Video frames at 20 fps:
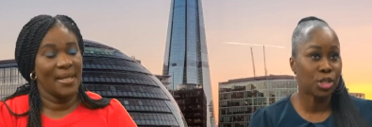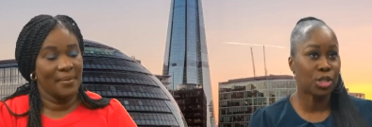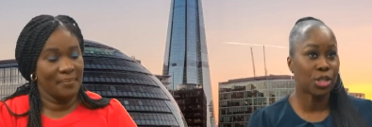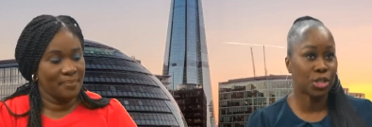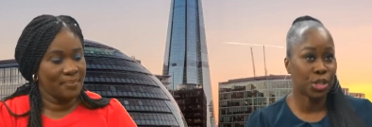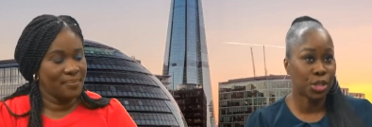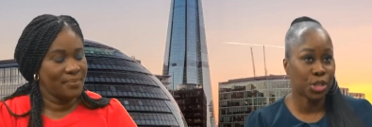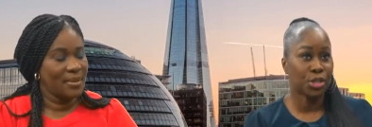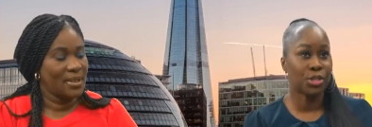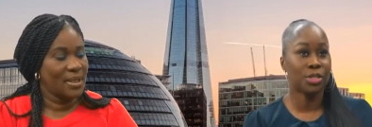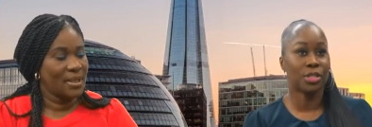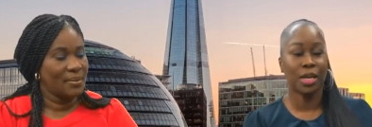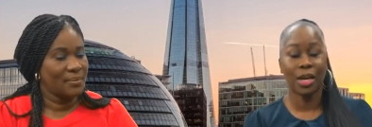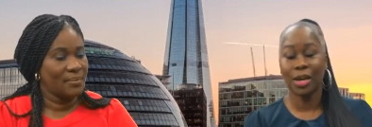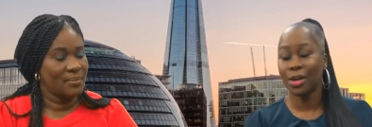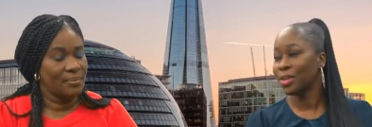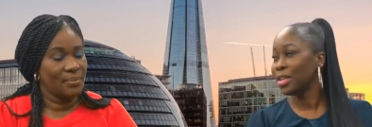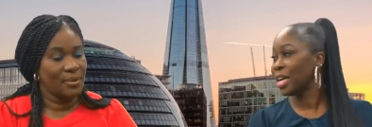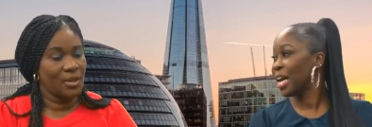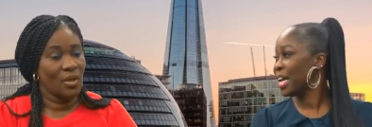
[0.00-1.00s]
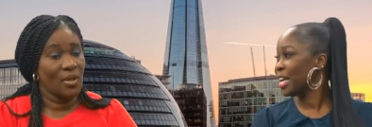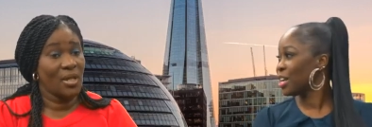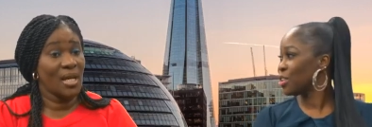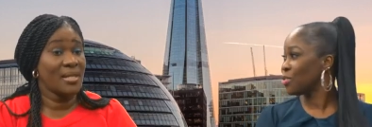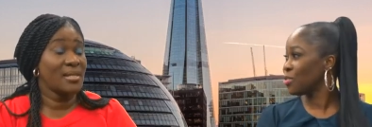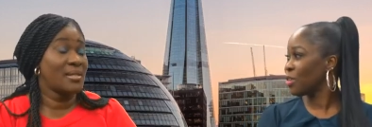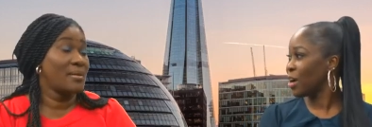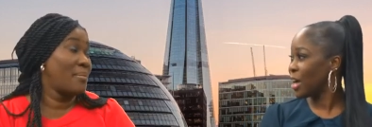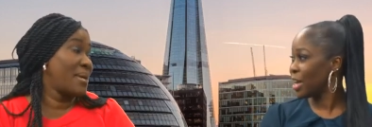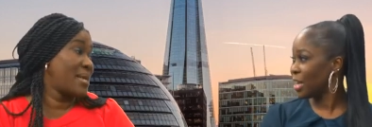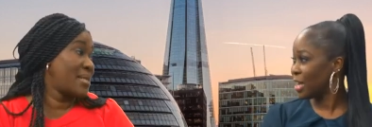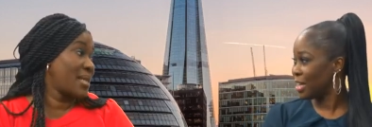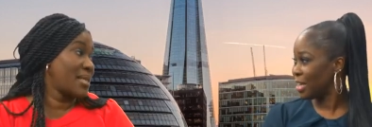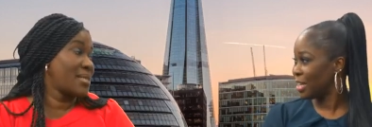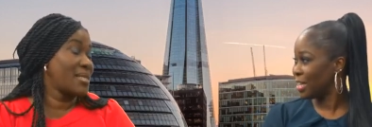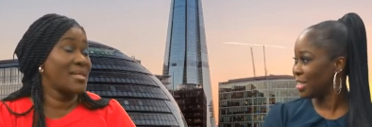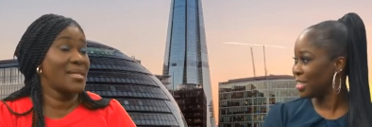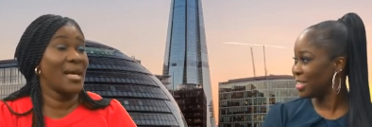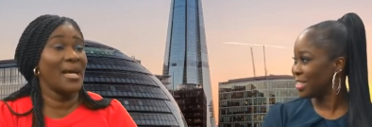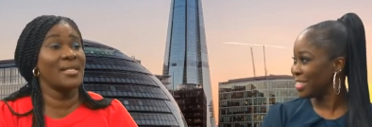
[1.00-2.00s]
Speaker 1: is good yeah. okay so that's great. the best
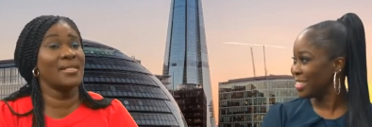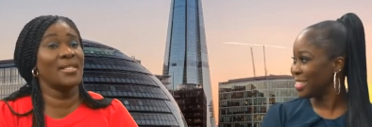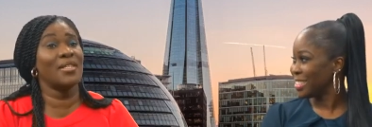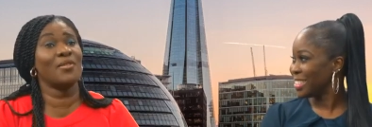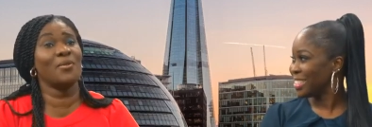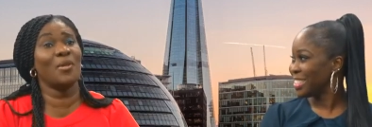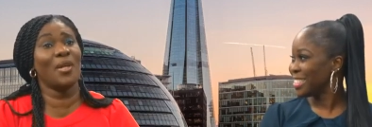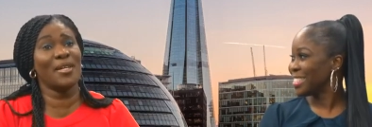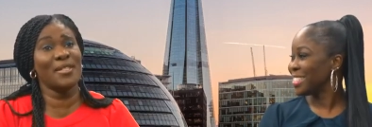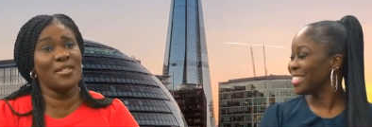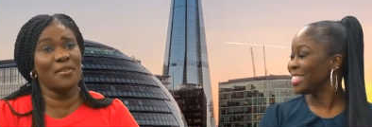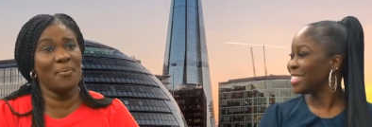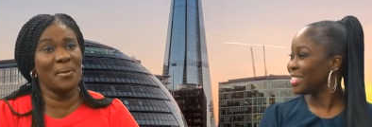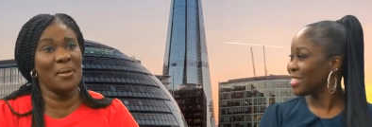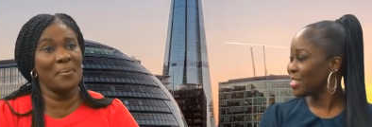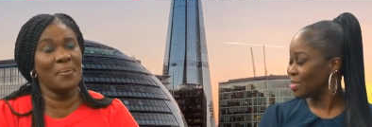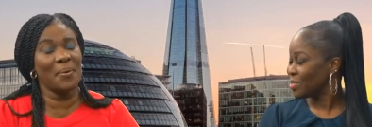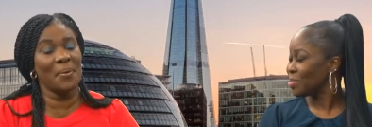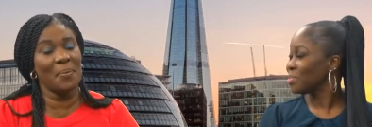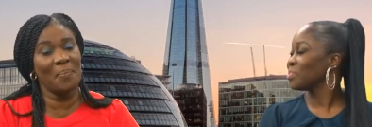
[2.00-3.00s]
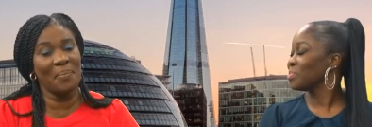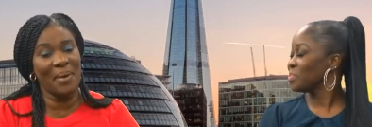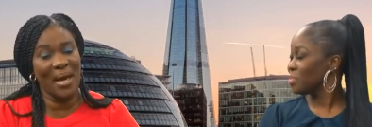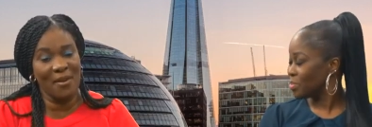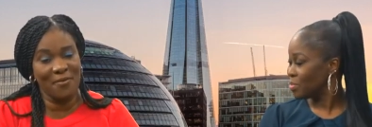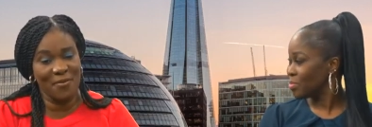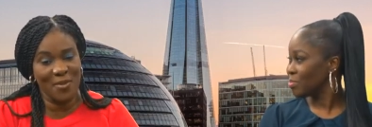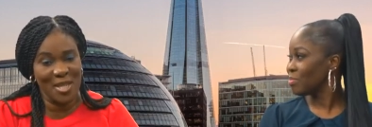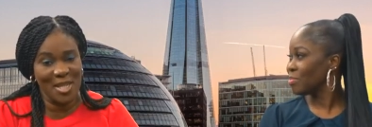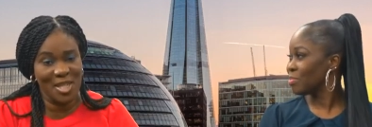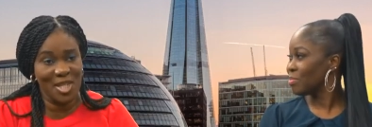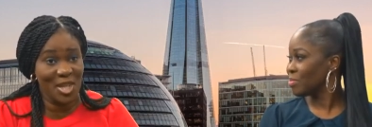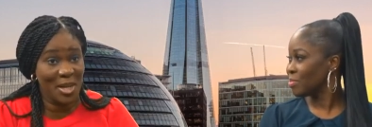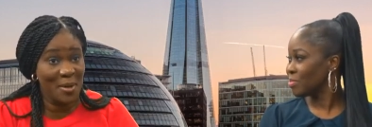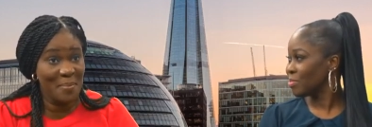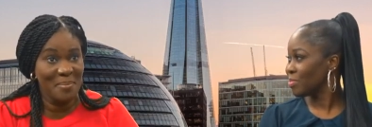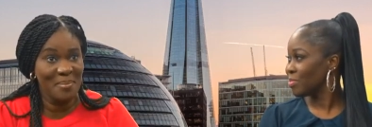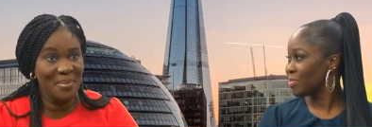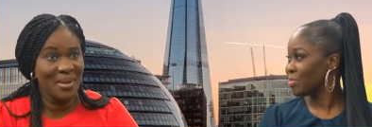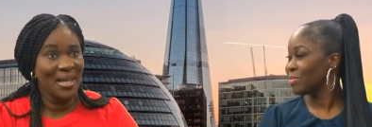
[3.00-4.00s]
exercise because lots of people pay for the
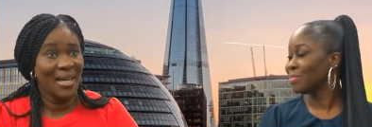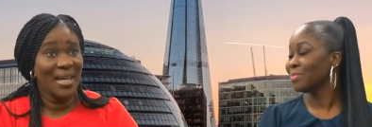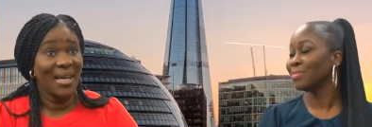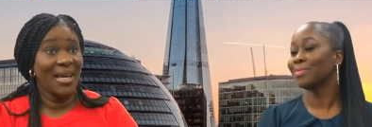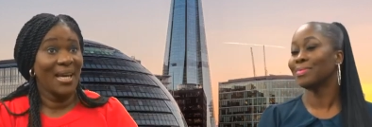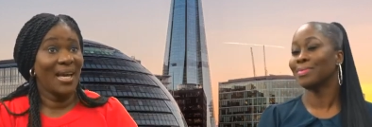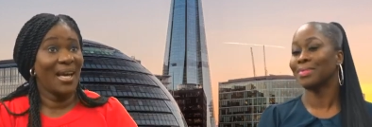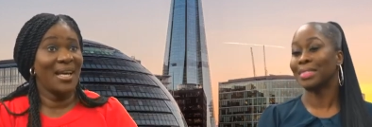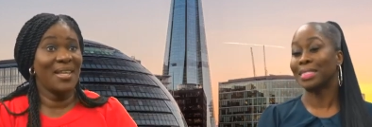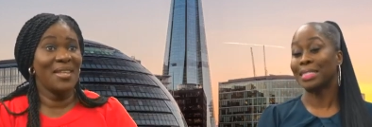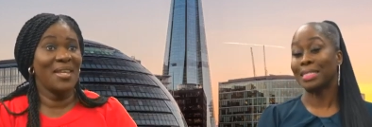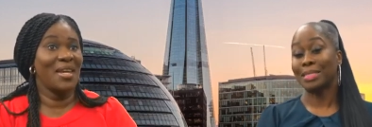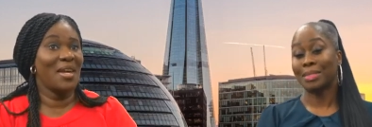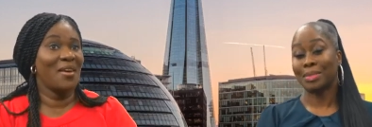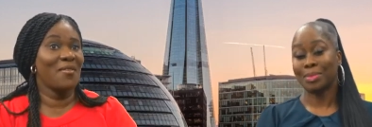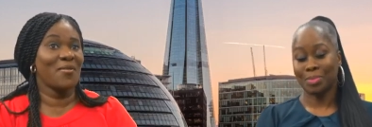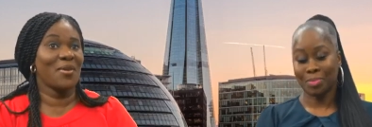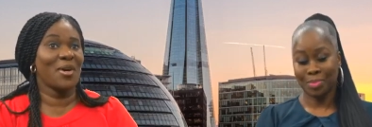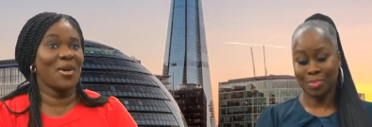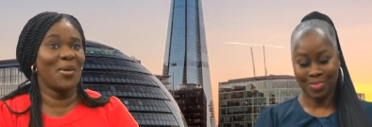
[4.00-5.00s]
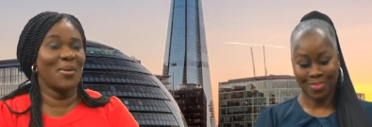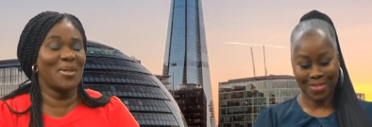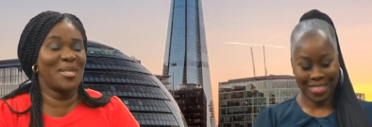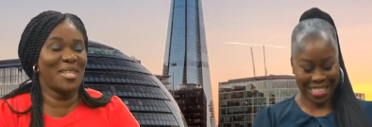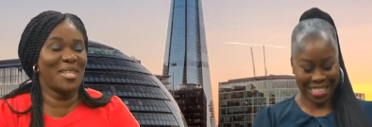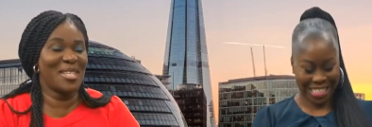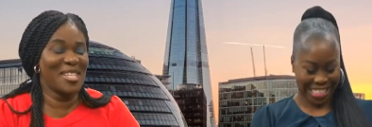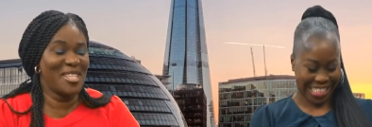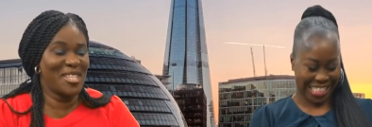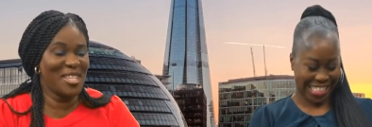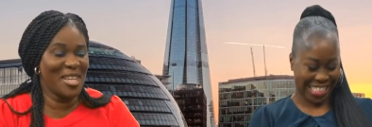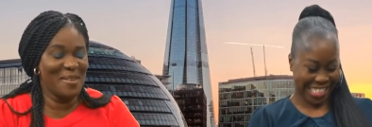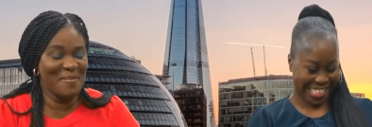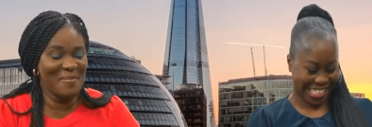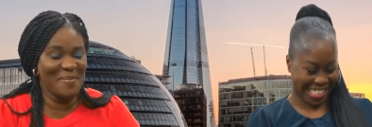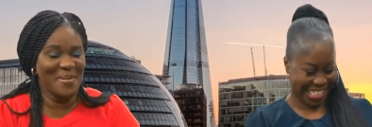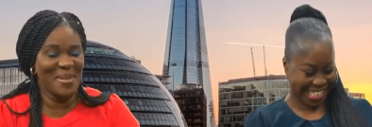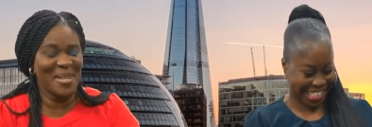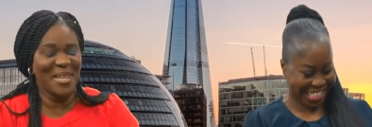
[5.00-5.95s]
gym and they never go to the gym